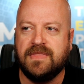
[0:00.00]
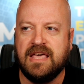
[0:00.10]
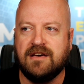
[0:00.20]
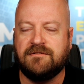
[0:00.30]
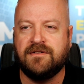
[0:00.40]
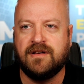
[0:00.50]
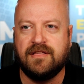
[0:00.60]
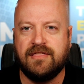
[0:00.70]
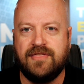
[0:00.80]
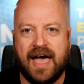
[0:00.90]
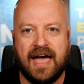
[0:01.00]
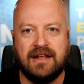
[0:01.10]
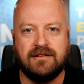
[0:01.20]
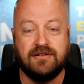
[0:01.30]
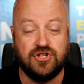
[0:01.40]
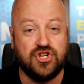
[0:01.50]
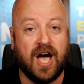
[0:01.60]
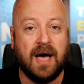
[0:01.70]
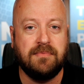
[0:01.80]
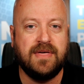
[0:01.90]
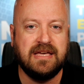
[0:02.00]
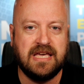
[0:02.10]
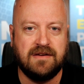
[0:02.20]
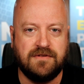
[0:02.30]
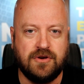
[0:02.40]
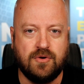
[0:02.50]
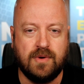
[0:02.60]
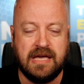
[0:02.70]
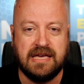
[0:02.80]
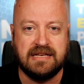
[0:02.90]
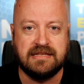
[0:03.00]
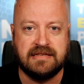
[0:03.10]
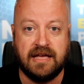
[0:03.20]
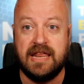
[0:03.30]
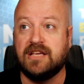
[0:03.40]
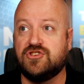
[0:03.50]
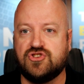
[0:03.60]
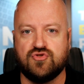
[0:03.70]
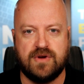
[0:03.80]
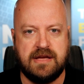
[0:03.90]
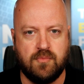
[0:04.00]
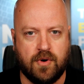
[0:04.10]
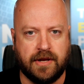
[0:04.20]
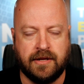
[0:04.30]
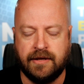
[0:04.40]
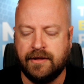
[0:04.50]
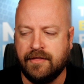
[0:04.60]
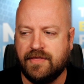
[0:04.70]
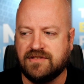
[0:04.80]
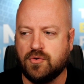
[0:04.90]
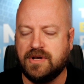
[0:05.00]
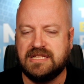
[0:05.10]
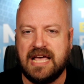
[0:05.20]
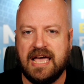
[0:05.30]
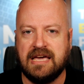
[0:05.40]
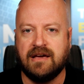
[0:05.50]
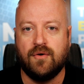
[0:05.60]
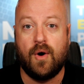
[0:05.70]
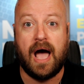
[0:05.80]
if that job they give you is an extreme one that's going to take